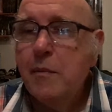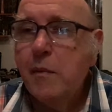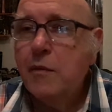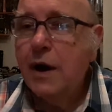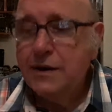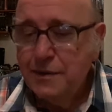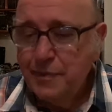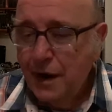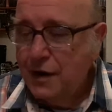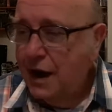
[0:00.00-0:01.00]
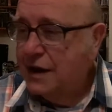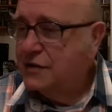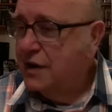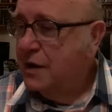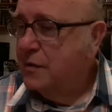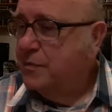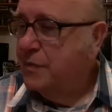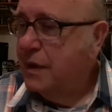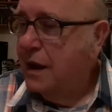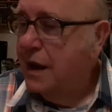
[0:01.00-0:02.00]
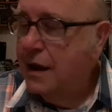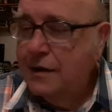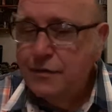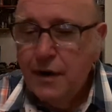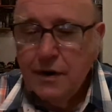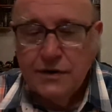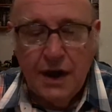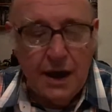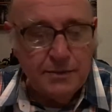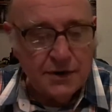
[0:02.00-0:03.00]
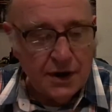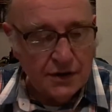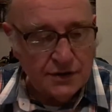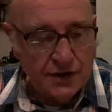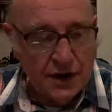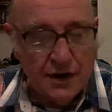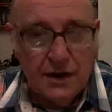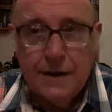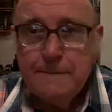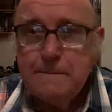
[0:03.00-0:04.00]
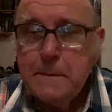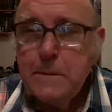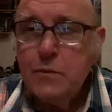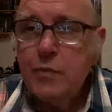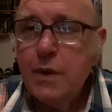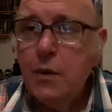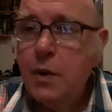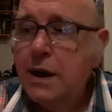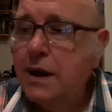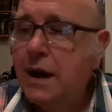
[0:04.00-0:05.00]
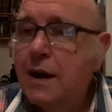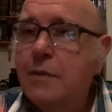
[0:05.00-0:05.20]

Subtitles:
Right, okay, so as far as games are concerned, the